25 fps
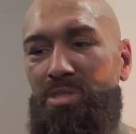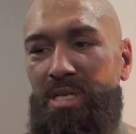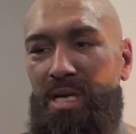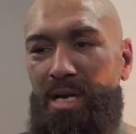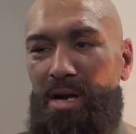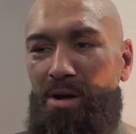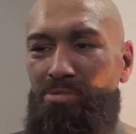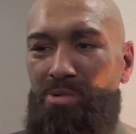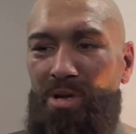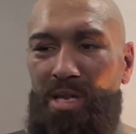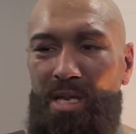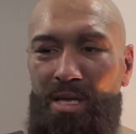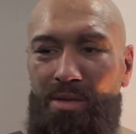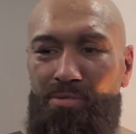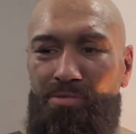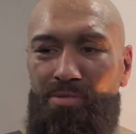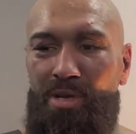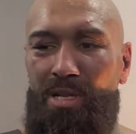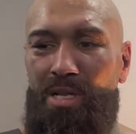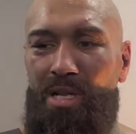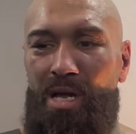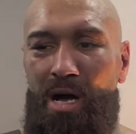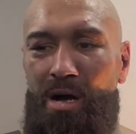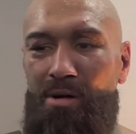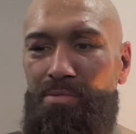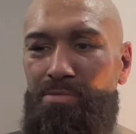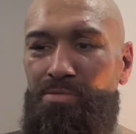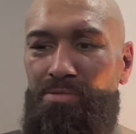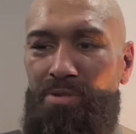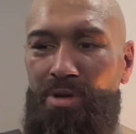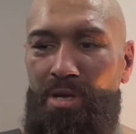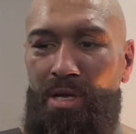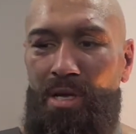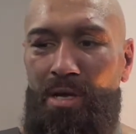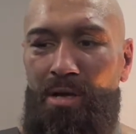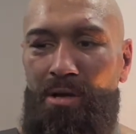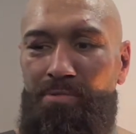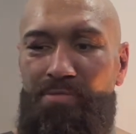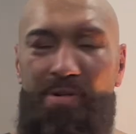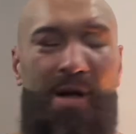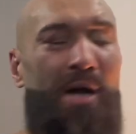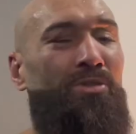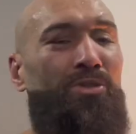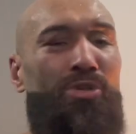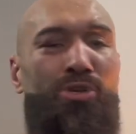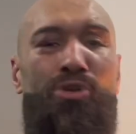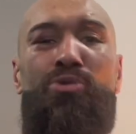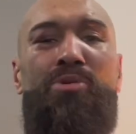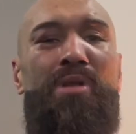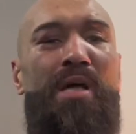and I really think that I've
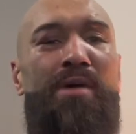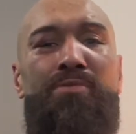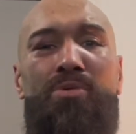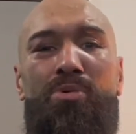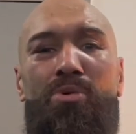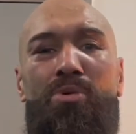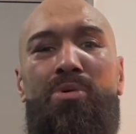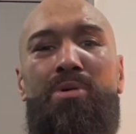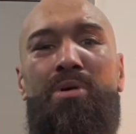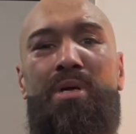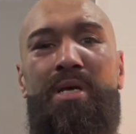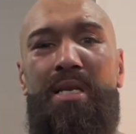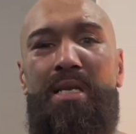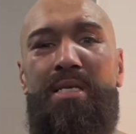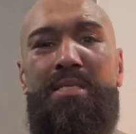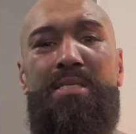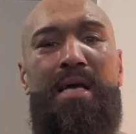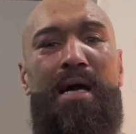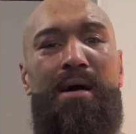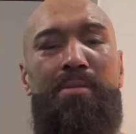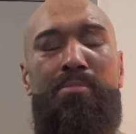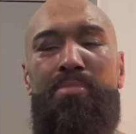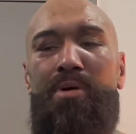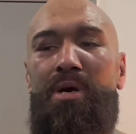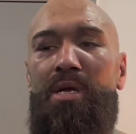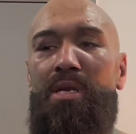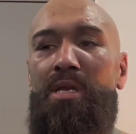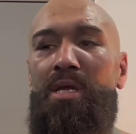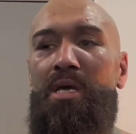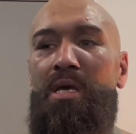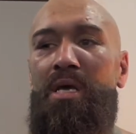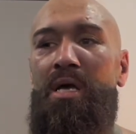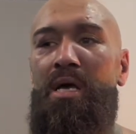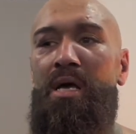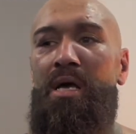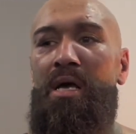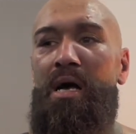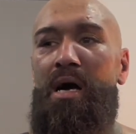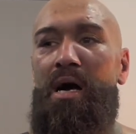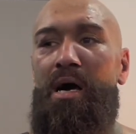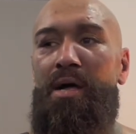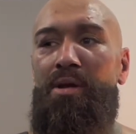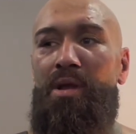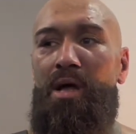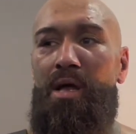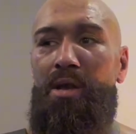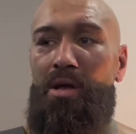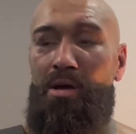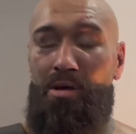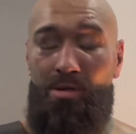found a new level in this camp, and
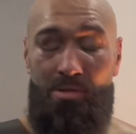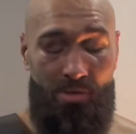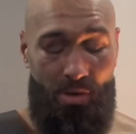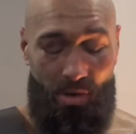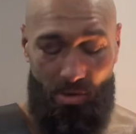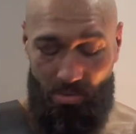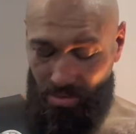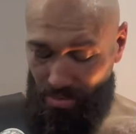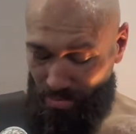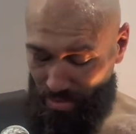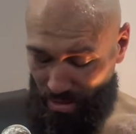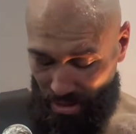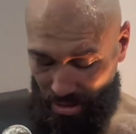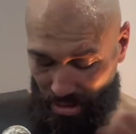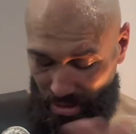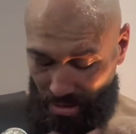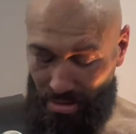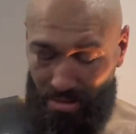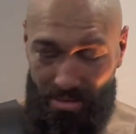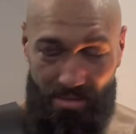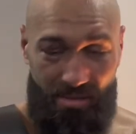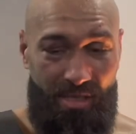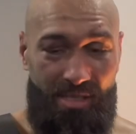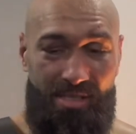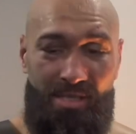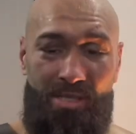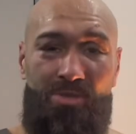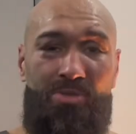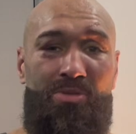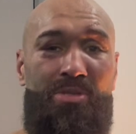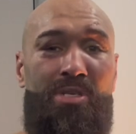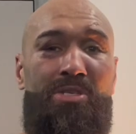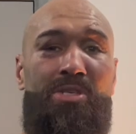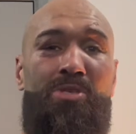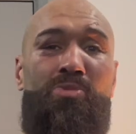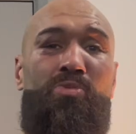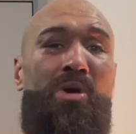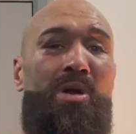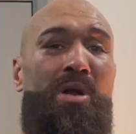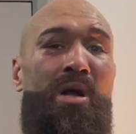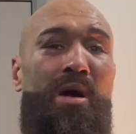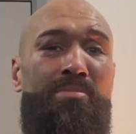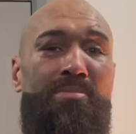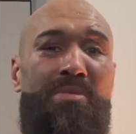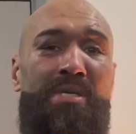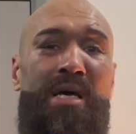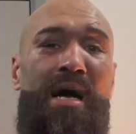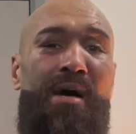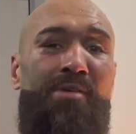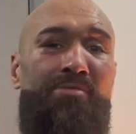ultimately this is what
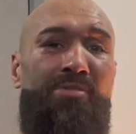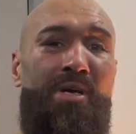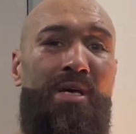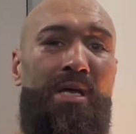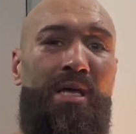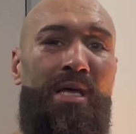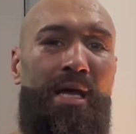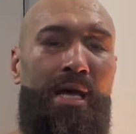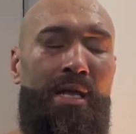comes out of it.